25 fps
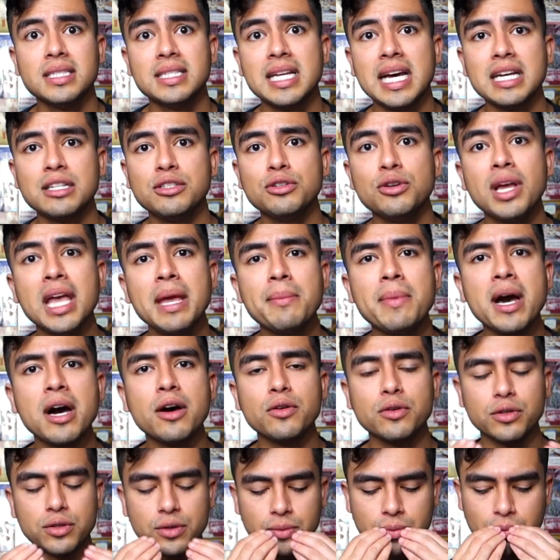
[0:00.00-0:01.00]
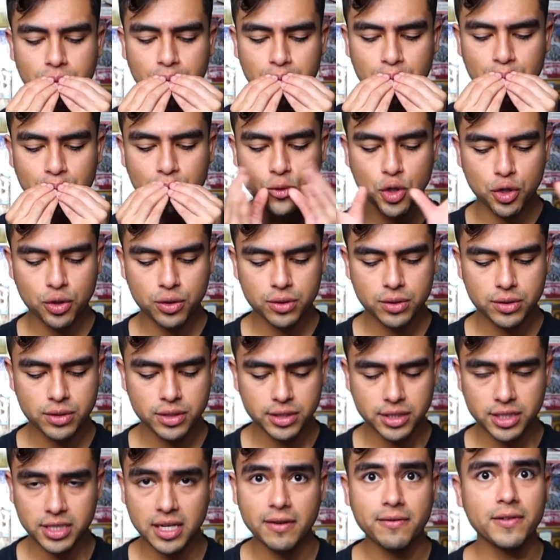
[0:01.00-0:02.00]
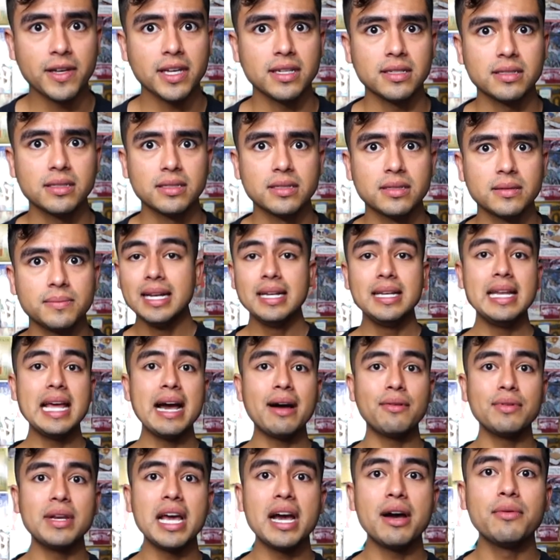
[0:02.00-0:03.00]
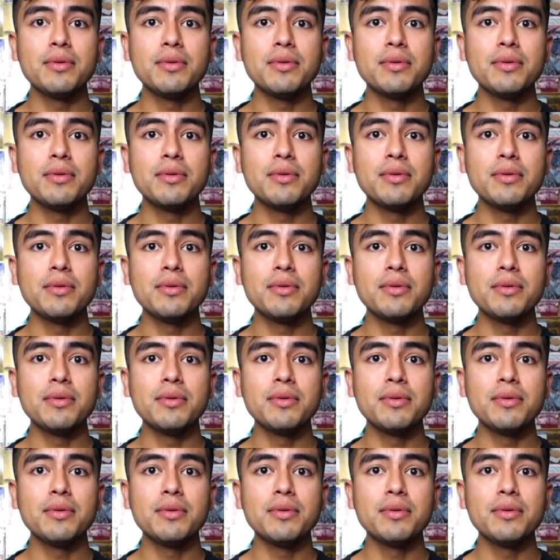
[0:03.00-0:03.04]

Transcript: the tattoo came out, chef kiss. Now.